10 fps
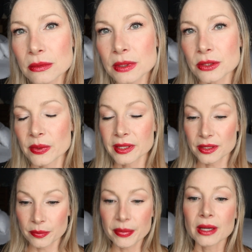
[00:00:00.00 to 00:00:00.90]
it's going
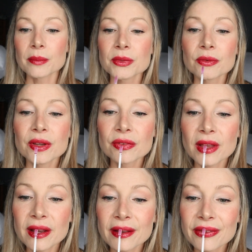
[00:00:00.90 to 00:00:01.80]
to pick up the
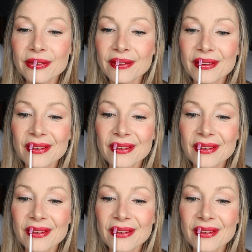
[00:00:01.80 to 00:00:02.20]
reflex.